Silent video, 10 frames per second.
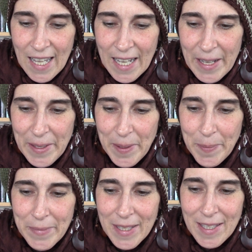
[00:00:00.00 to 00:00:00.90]

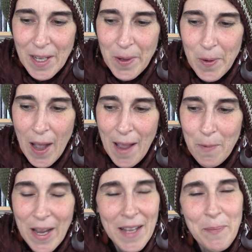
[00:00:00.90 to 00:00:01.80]
So I
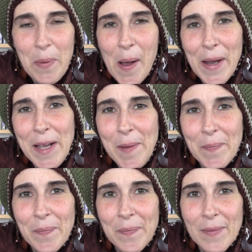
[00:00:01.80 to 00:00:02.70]
went and bought it
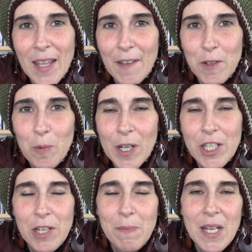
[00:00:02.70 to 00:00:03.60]
after
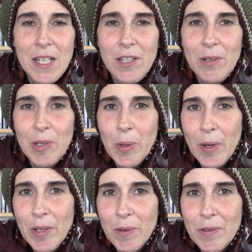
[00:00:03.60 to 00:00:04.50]
watching many
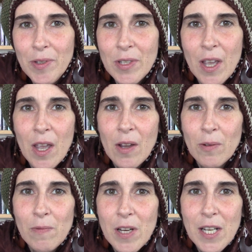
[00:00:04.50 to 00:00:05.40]
tutorials,
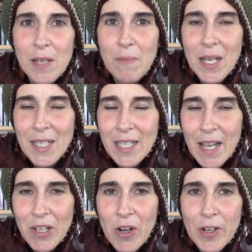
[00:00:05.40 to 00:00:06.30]
reading many
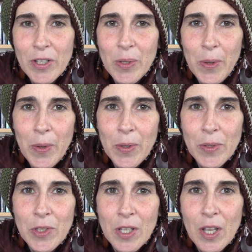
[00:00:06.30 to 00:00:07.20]
tech
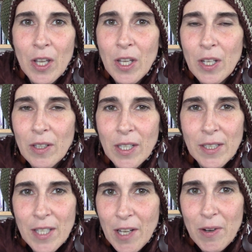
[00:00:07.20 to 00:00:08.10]
articles,
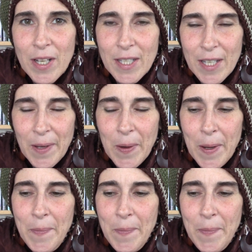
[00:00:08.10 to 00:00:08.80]
etc., etc.